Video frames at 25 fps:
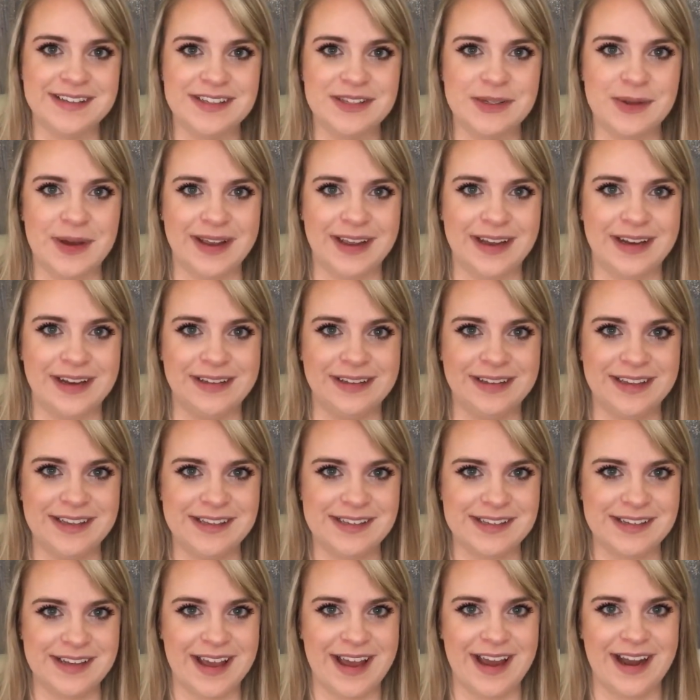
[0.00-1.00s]
so I can at
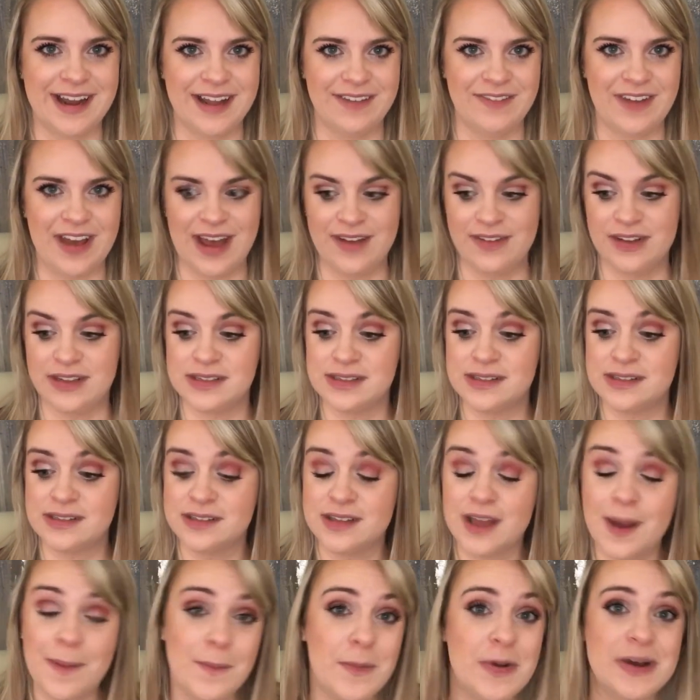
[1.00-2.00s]
least kind of have it
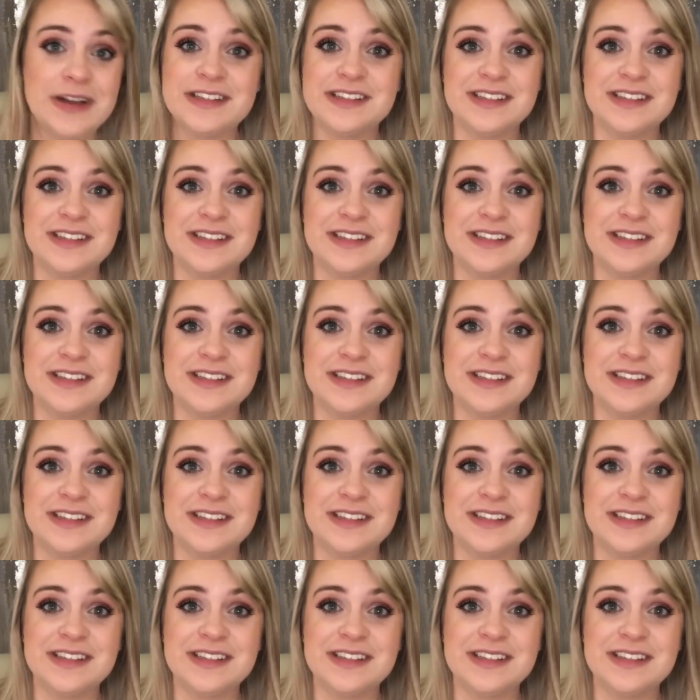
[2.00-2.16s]
somewhat